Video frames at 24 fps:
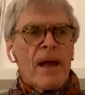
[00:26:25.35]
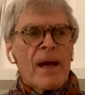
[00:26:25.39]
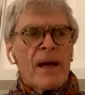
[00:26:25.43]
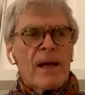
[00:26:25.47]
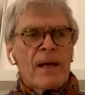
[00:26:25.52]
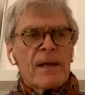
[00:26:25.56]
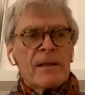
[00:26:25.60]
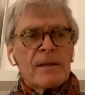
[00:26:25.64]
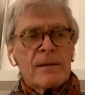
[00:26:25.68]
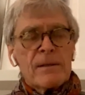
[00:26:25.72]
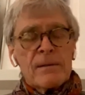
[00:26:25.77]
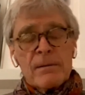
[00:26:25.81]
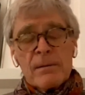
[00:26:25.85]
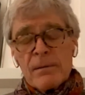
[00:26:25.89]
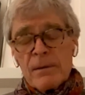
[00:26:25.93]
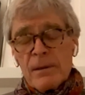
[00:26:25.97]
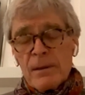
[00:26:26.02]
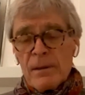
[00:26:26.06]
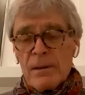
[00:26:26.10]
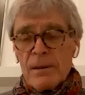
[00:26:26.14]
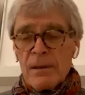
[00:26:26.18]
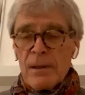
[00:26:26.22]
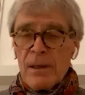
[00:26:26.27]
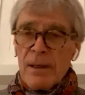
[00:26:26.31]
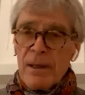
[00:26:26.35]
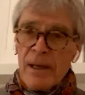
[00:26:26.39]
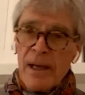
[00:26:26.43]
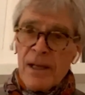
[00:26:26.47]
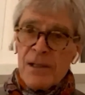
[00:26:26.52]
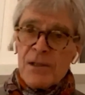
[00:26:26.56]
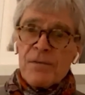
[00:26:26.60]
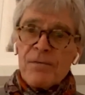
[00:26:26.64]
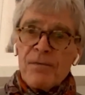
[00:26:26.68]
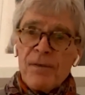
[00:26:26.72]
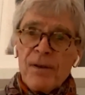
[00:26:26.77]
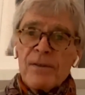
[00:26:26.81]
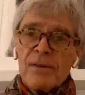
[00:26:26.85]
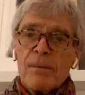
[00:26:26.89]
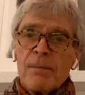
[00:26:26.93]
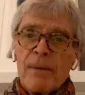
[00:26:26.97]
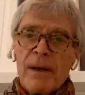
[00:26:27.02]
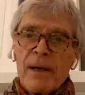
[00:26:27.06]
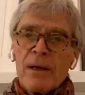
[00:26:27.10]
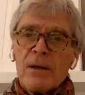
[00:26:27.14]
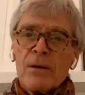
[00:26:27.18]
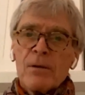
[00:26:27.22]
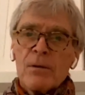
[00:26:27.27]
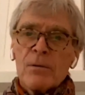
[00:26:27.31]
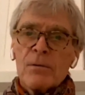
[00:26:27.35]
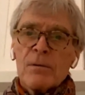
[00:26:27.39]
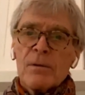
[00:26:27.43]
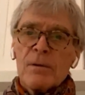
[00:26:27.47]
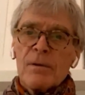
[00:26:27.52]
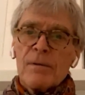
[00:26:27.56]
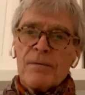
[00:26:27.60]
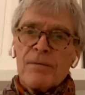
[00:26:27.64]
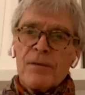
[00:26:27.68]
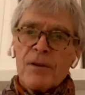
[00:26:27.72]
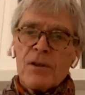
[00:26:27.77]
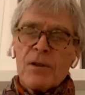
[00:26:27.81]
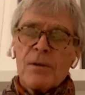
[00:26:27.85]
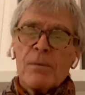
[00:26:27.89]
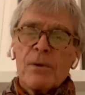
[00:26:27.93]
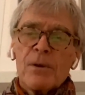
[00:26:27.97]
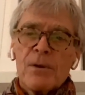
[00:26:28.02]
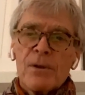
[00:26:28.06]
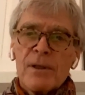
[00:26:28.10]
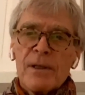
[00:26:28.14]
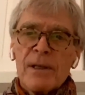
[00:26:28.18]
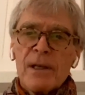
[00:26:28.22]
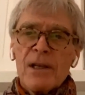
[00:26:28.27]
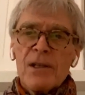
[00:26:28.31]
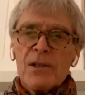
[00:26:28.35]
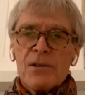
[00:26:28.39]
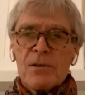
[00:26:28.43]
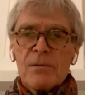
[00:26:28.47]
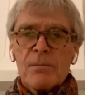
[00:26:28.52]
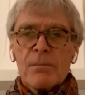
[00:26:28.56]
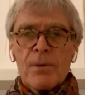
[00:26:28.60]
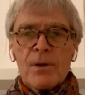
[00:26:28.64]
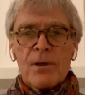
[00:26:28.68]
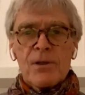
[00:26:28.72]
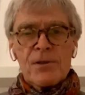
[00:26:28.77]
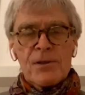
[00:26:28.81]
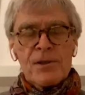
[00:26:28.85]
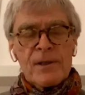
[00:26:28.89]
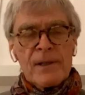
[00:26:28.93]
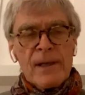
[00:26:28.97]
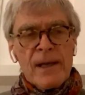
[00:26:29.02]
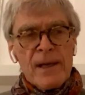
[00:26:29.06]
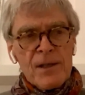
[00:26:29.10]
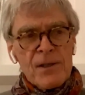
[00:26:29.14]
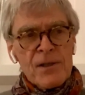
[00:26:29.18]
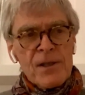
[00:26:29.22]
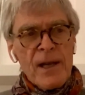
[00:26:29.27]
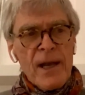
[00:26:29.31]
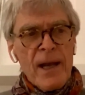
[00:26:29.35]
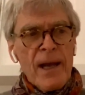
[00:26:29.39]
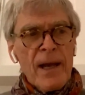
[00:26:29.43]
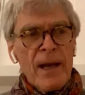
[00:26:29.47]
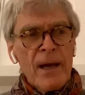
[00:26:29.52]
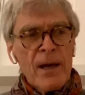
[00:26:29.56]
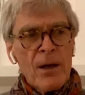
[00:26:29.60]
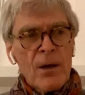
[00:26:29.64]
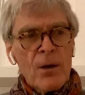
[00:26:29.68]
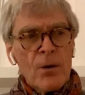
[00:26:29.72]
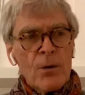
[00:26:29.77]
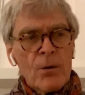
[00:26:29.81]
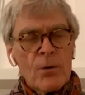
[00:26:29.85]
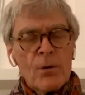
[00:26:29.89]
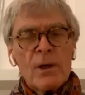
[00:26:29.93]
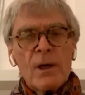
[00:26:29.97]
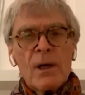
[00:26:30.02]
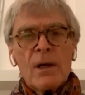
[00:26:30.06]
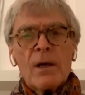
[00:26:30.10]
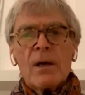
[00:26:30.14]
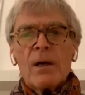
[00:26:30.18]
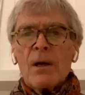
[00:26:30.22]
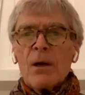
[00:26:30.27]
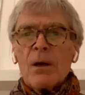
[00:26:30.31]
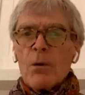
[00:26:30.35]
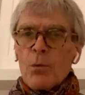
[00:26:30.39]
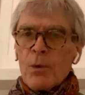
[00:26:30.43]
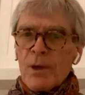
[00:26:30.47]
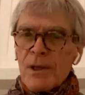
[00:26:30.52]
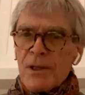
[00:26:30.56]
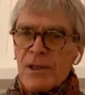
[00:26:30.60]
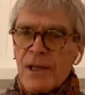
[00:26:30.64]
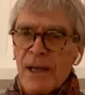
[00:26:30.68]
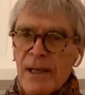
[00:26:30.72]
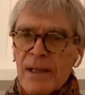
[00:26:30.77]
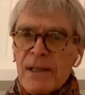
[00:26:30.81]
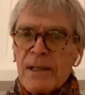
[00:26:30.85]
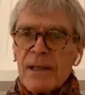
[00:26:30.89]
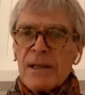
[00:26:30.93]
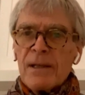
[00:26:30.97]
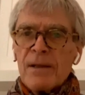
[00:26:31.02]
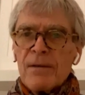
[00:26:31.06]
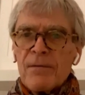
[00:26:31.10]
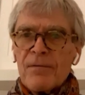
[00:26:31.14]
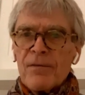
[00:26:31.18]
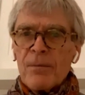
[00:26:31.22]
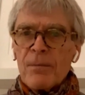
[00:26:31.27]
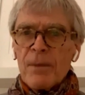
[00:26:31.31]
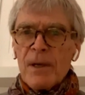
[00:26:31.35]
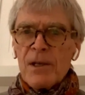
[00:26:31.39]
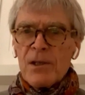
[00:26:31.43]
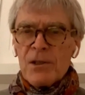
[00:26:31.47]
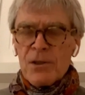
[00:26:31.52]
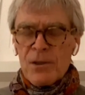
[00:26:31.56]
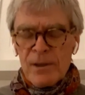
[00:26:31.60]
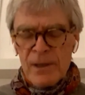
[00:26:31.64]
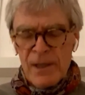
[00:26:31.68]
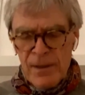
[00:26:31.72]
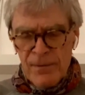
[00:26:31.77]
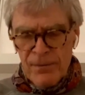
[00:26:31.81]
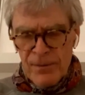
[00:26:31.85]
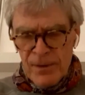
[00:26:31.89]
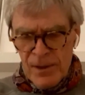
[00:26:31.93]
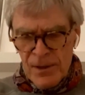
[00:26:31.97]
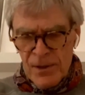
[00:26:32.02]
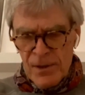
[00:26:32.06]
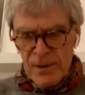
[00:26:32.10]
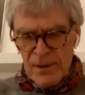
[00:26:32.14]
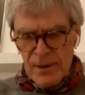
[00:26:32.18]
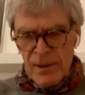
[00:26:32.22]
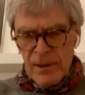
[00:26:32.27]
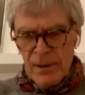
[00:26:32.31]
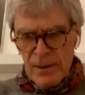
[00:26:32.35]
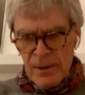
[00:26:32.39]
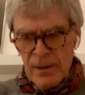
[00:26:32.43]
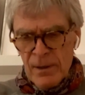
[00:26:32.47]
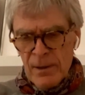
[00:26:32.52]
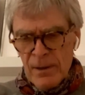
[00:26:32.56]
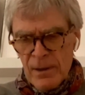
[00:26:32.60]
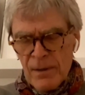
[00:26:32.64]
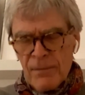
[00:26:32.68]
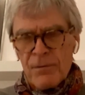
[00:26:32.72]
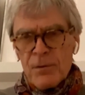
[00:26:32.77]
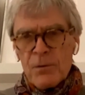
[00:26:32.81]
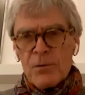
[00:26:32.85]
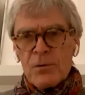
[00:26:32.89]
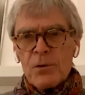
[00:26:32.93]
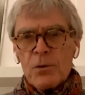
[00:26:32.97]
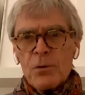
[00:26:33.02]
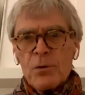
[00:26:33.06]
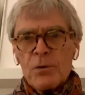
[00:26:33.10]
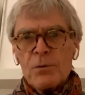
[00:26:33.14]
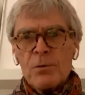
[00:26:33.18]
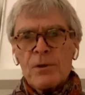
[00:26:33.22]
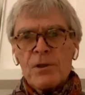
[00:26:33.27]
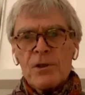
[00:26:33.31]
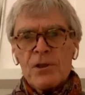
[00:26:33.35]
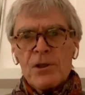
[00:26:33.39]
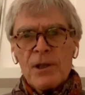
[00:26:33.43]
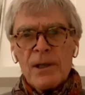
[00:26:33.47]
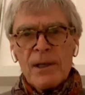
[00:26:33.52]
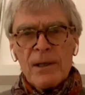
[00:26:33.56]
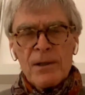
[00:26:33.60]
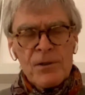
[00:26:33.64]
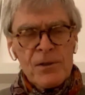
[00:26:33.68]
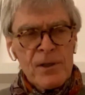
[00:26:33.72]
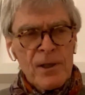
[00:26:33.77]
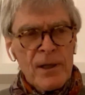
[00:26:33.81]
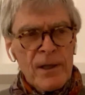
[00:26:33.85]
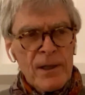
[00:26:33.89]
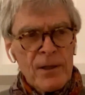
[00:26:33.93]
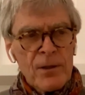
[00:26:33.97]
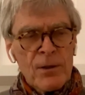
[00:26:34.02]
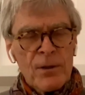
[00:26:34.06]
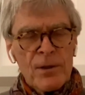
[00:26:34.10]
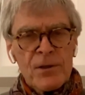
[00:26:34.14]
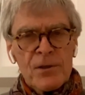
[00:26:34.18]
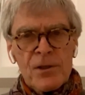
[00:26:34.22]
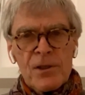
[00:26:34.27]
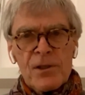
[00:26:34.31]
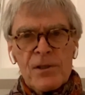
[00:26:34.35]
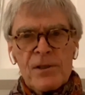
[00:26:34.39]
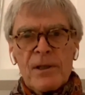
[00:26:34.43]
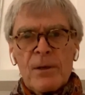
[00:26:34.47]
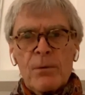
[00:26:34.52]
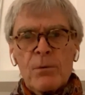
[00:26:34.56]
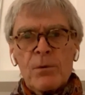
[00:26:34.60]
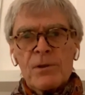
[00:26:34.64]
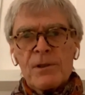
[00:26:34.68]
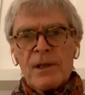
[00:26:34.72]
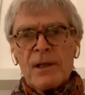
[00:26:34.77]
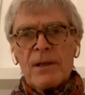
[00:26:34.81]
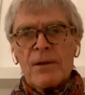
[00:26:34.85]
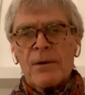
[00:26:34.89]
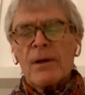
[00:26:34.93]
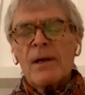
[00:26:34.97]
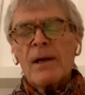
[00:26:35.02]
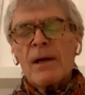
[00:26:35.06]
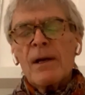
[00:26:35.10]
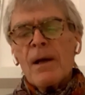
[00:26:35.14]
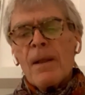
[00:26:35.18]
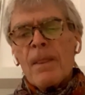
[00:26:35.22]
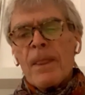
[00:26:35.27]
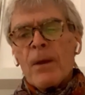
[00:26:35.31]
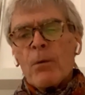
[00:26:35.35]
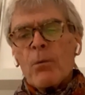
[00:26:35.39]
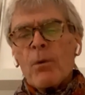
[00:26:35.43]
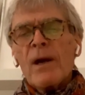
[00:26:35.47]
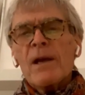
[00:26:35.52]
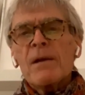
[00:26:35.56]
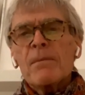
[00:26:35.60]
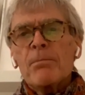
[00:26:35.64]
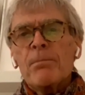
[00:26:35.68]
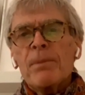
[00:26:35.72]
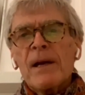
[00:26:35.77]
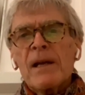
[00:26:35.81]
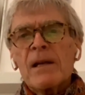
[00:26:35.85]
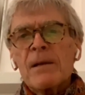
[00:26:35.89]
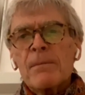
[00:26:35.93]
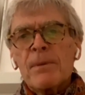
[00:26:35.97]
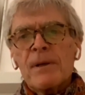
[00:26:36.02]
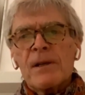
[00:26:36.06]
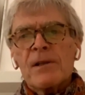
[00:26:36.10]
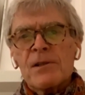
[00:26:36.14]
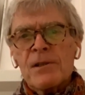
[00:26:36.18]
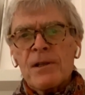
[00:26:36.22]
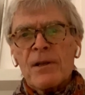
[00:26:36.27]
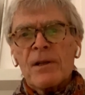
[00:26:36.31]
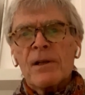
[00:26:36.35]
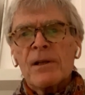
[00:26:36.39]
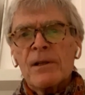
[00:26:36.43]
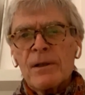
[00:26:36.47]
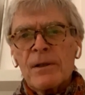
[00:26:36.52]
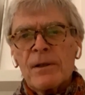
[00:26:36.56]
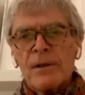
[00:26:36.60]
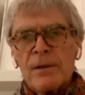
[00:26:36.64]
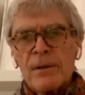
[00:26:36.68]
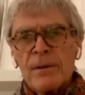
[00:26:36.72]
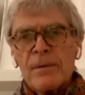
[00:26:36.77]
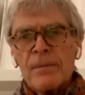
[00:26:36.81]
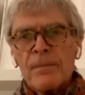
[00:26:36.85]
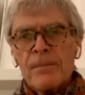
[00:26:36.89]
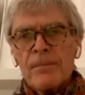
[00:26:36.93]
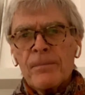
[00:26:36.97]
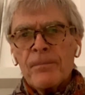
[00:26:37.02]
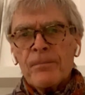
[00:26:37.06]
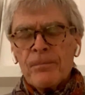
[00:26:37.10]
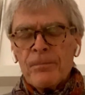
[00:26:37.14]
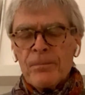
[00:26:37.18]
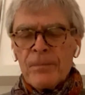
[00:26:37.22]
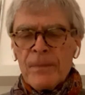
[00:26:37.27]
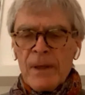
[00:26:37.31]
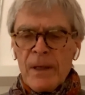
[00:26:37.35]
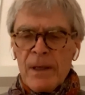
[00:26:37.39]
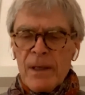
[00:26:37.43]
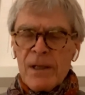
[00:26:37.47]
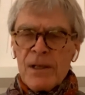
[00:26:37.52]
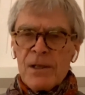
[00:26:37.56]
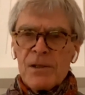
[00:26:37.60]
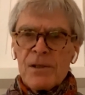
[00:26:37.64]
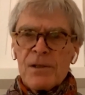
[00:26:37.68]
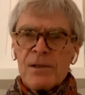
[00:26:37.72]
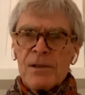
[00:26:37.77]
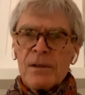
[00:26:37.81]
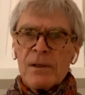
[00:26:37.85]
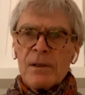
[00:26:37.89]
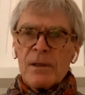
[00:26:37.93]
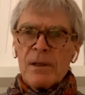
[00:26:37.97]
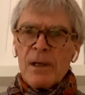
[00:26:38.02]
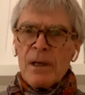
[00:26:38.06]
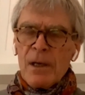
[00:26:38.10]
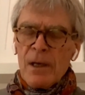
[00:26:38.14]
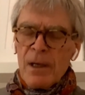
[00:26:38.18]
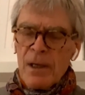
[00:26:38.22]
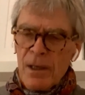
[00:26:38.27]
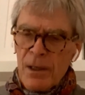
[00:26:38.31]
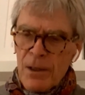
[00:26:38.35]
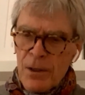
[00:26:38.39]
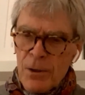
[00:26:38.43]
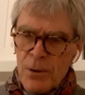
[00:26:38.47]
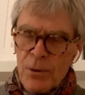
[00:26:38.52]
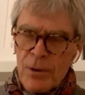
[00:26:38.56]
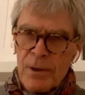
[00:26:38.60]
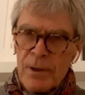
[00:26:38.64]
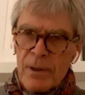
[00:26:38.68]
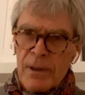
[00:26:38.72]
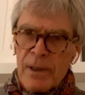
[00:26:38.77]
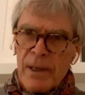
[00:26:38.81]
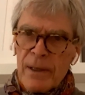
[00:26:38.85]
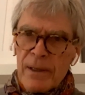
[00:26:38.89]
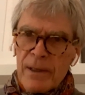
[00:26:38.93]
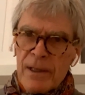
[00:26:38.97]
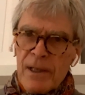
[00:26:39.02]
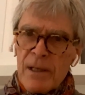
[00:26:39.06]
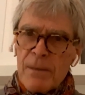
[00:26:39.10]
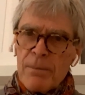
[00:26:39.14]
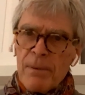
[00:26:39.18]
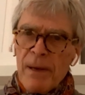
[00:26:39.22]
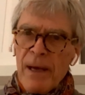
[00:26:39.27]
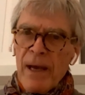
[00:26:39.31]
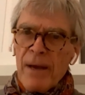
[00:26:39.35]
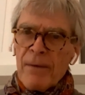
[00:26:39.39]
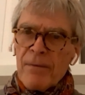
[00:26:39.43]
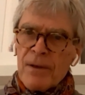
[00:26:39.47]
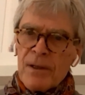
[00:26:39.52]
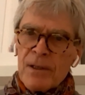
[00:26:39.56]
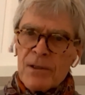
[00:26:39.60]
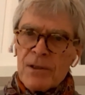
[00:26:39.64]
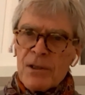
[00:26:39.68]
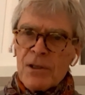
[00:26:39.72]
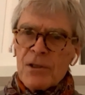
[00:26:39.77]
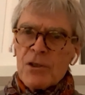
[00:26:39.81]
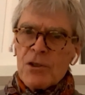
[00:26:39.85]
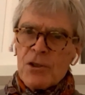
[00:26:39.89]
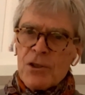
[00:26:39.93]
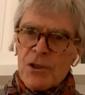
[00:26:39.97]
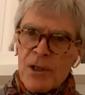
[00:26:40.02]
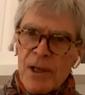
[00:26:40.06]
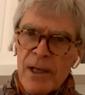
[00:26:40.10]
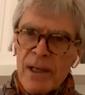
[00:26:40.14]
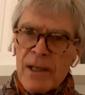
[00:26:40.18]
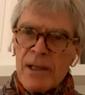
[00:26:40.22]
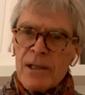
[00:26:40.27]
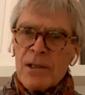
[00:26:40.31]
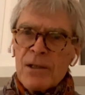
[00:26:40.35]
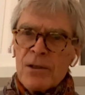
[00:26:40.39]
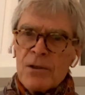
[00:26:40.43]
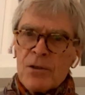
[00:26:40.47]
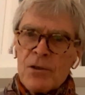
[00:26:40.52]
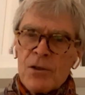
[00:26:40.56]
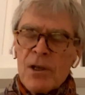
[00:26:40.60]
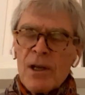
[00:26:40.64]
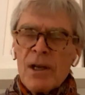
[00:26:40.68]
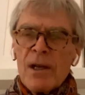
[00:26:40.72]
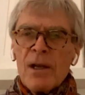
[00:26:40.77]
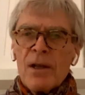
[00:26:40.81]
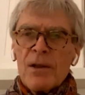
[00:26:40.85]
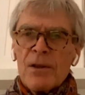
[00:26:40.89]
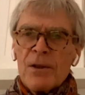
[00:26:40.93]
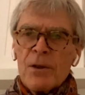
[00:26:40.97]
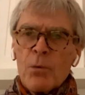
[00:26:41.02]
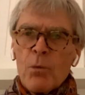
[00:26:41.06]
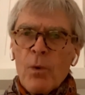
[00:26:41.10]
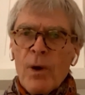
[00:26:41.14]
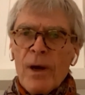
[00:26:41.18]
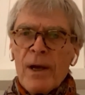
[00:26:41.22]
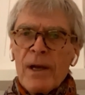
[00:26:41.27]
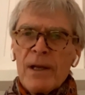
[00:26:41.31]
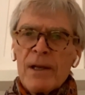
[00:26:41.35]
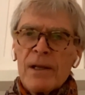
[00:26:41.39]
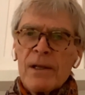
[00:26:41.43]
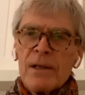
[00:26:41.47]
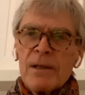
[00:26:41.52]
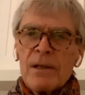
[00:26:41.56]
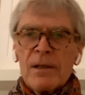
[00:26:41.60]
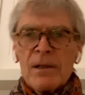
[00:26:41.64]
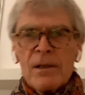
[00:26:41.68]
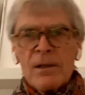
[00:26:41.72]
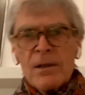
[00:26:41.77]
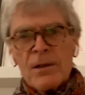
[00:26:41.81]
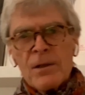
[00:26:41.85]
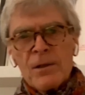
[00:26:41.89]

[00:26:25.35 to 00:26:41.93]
And that's fundamental for communication, because that's how we take in information. Even as if you talk to a child psychologist, they will tell you the way babies learn is that you keep having to change the way